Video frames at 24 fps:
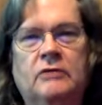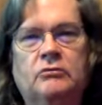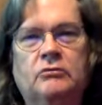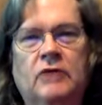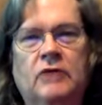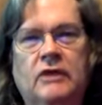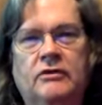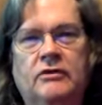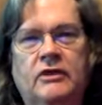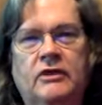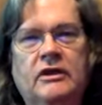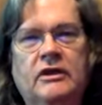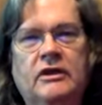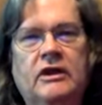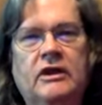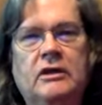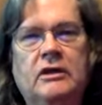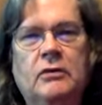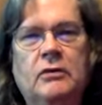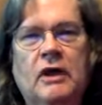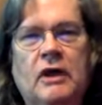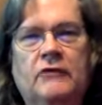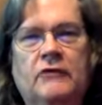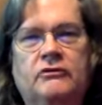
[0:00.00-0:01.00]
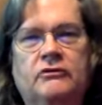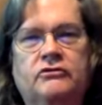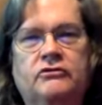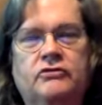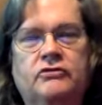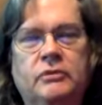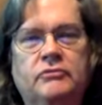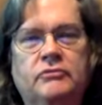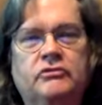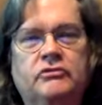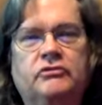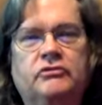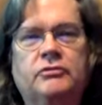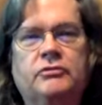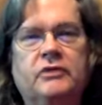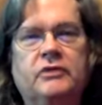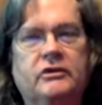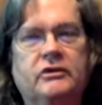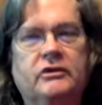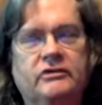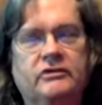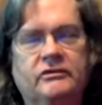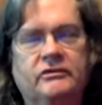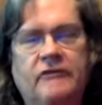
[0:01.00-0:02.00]
and thinking about the scriptures because
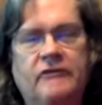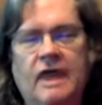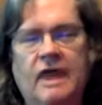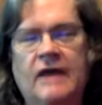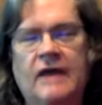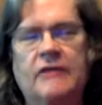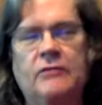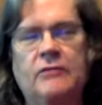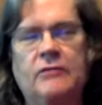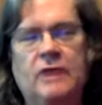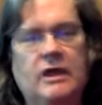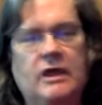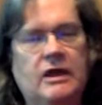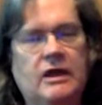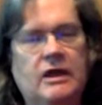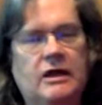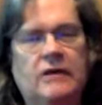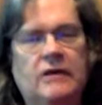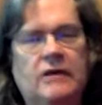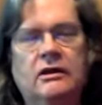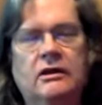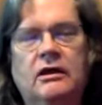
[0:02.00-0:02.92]
I've got it in my head.